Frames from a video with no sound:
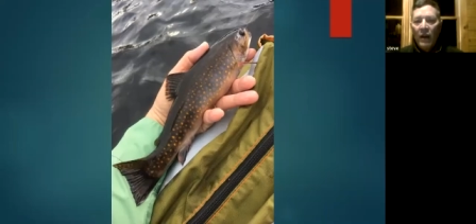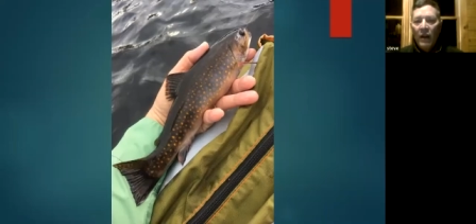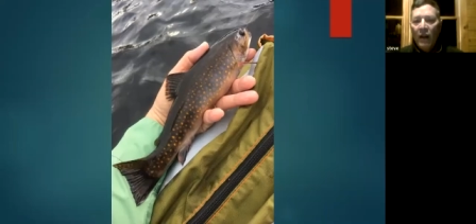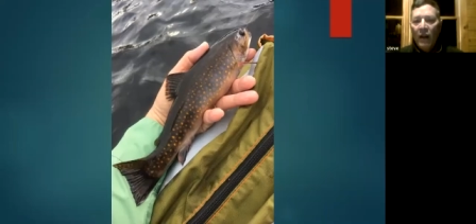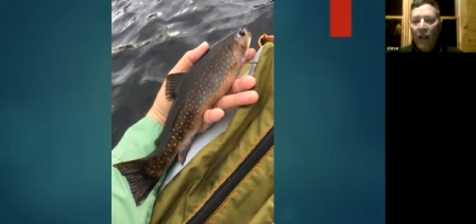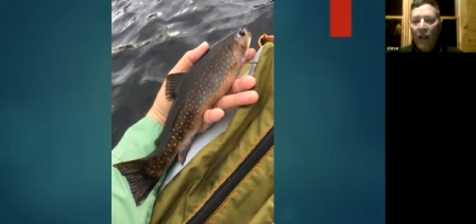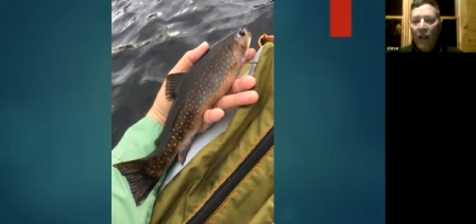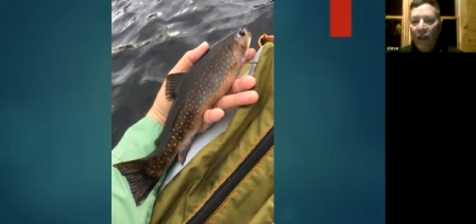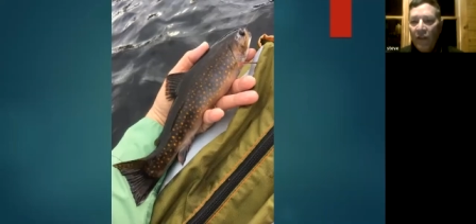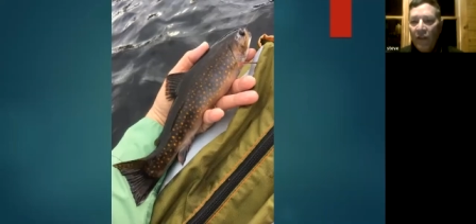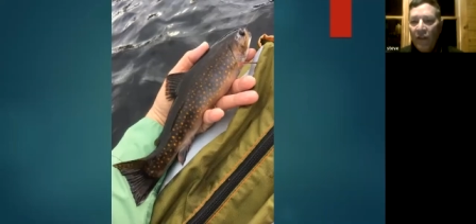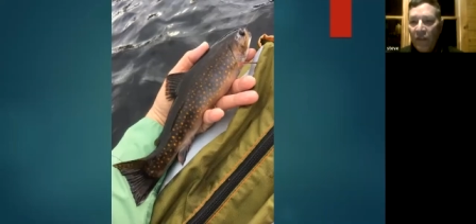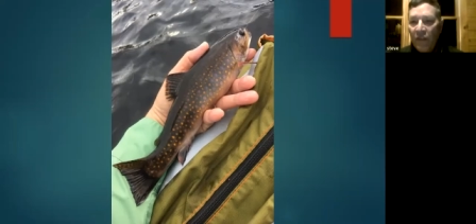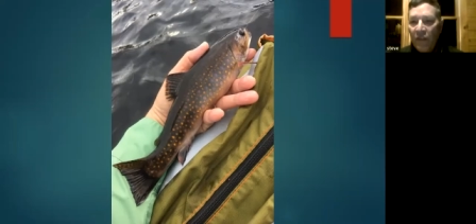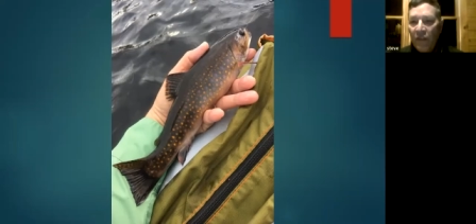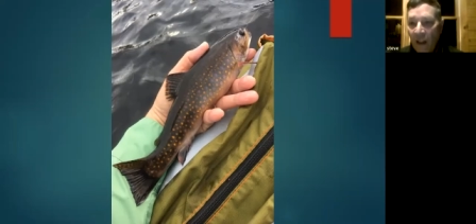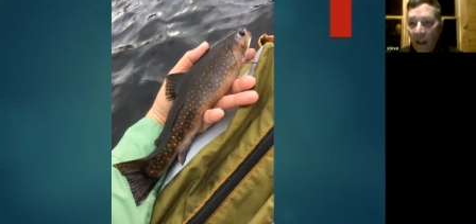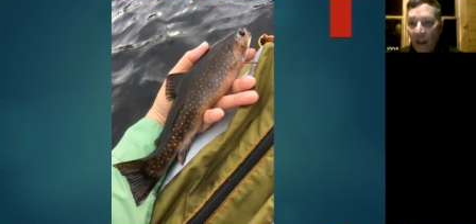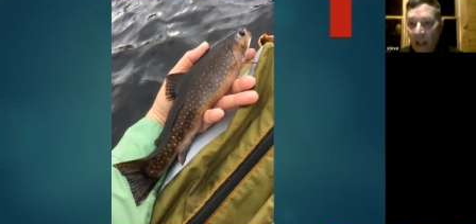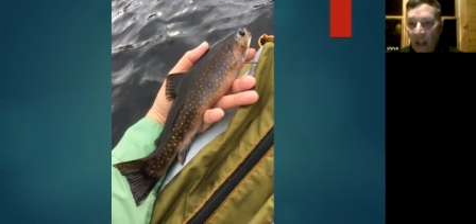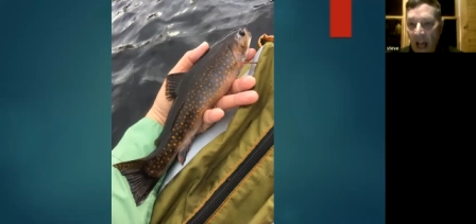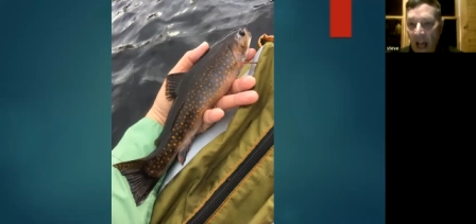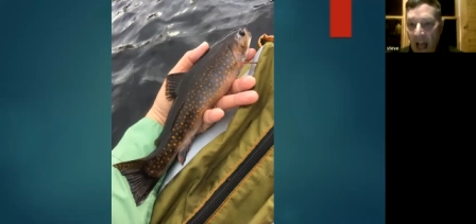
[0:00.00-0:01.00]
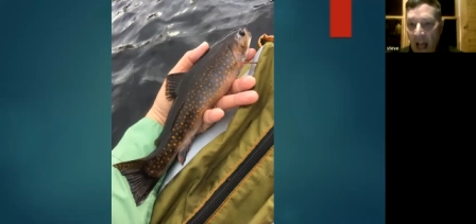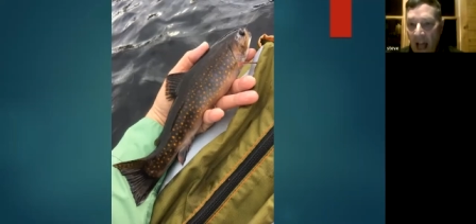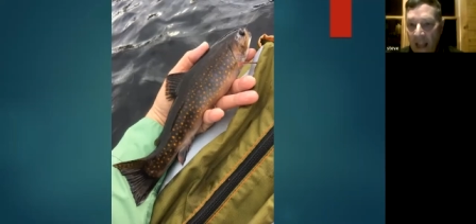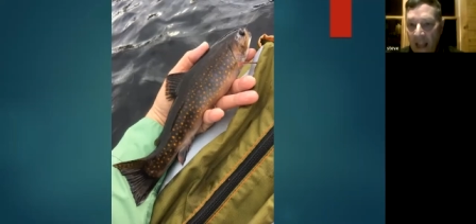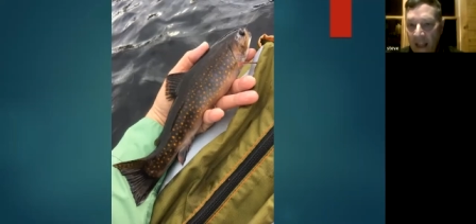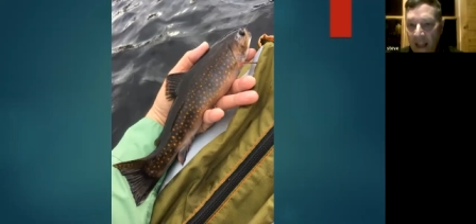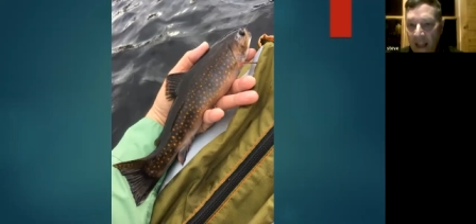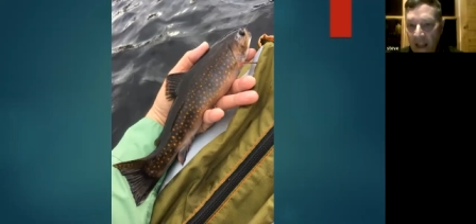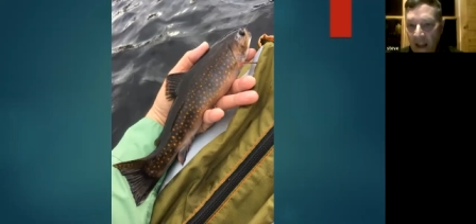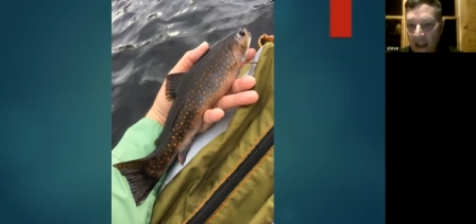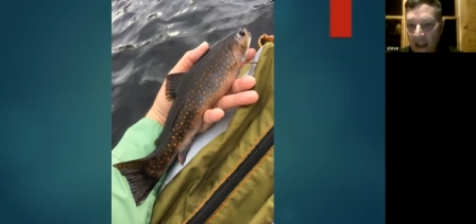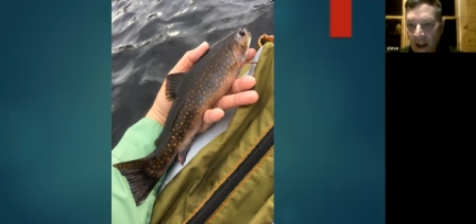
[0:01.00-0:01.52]
This little guy
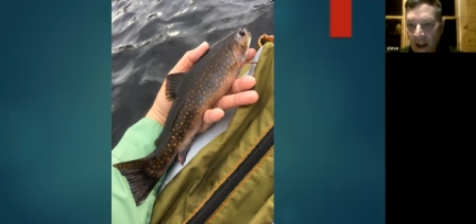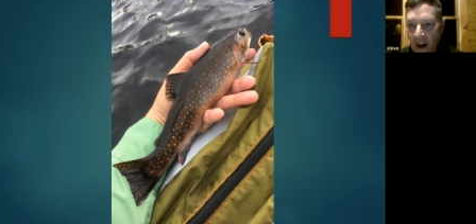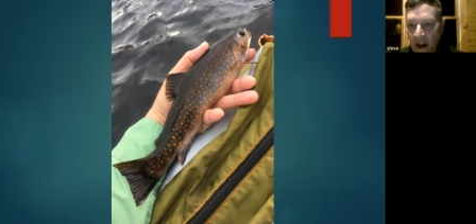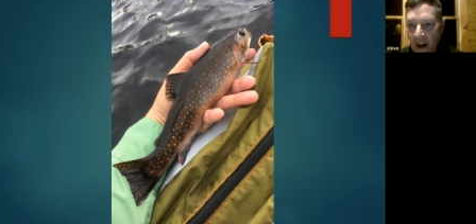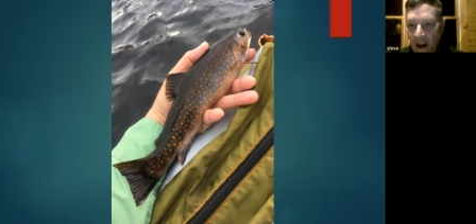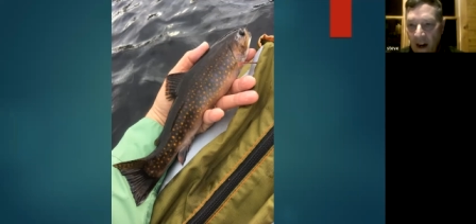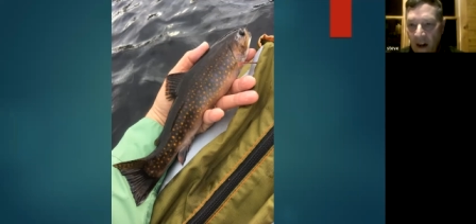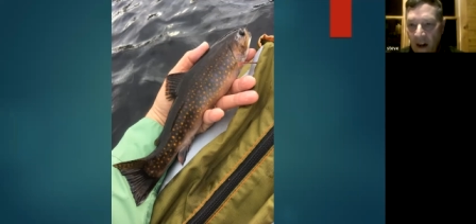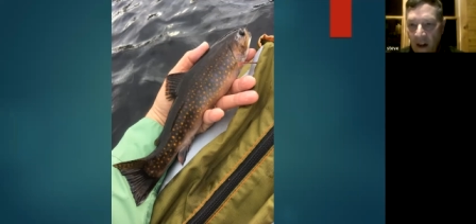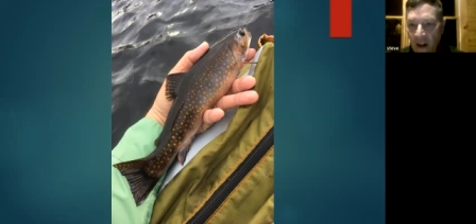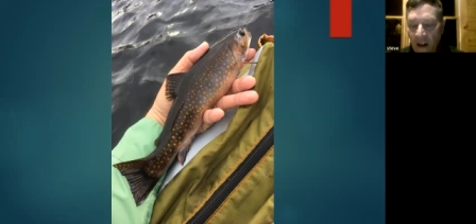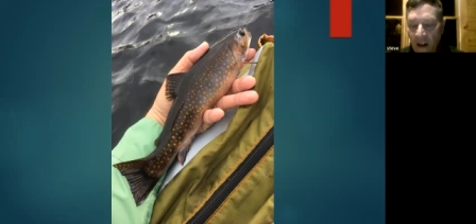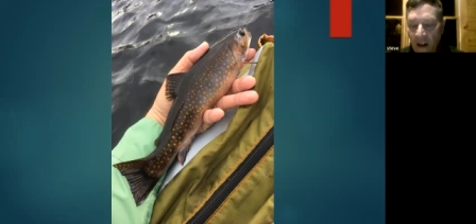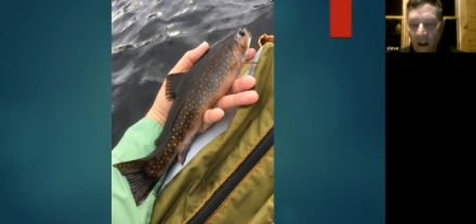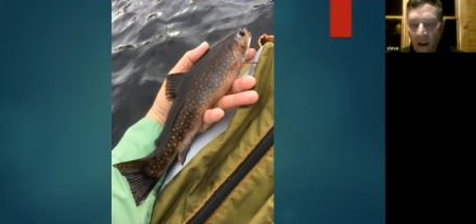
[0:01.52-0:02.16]
here